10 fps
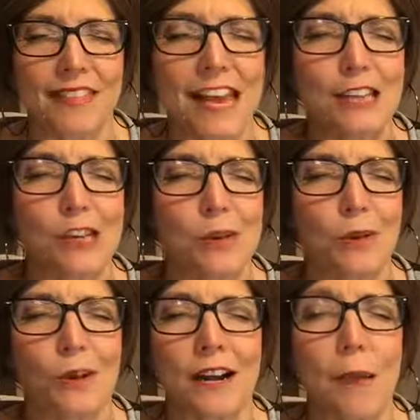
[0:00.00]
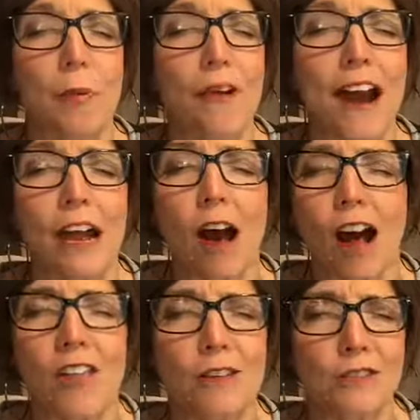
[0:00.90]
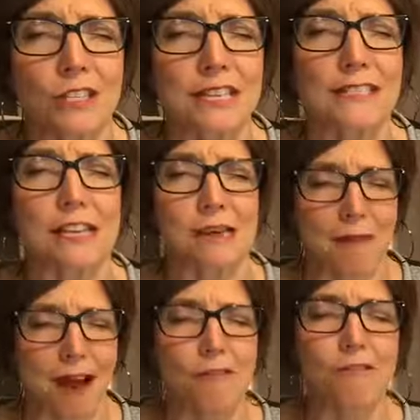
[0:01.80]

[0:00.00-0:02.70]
Thank you, Lord. I pray all those listening might